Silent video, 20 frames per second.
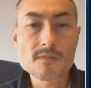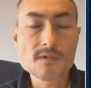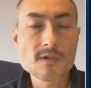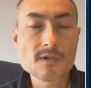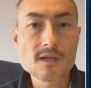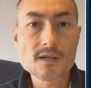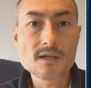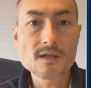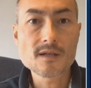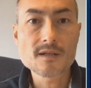
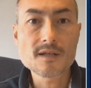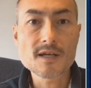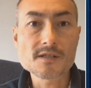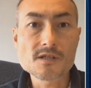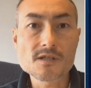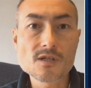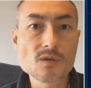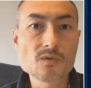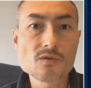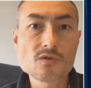it
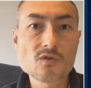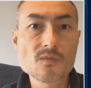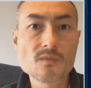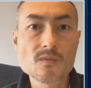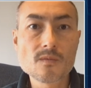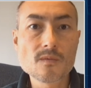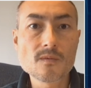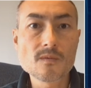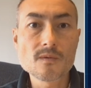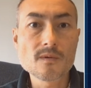has used to
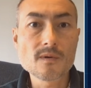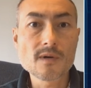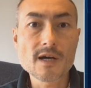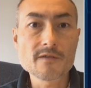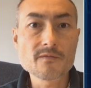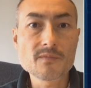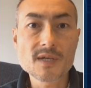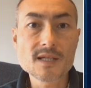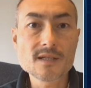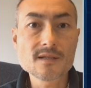
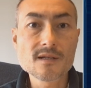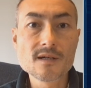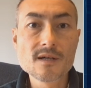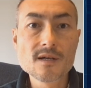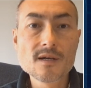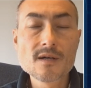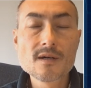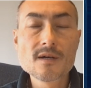have been,